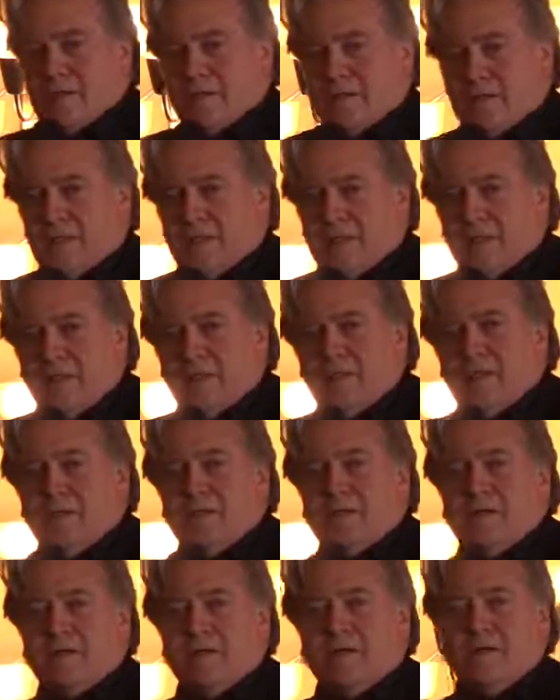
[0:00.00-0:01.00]
The
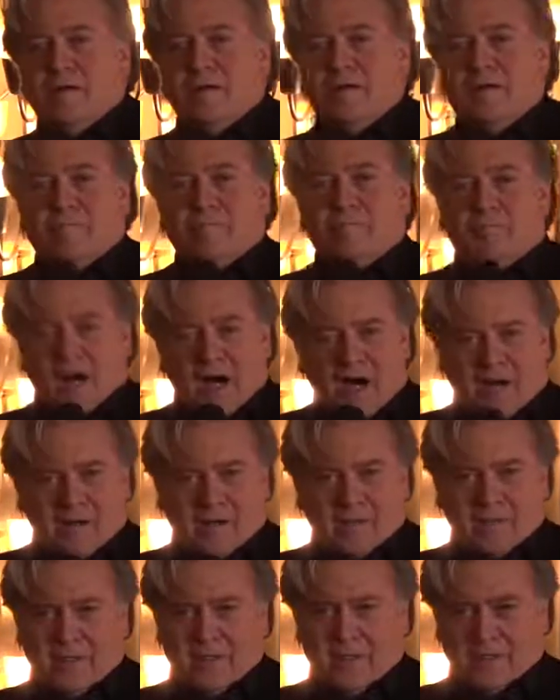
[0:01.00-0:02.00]

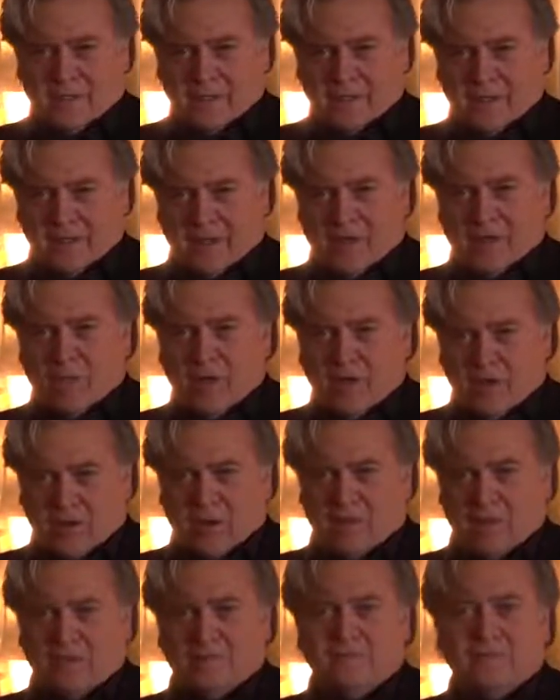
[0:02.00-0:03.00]
bomb that went
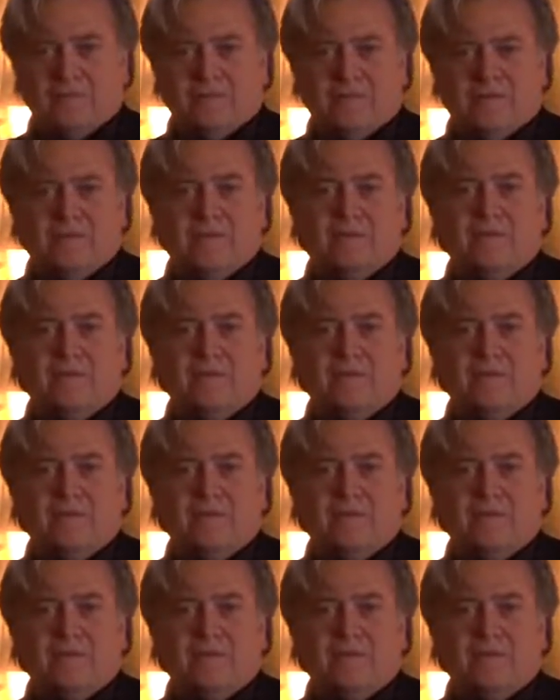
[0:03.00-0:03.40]
off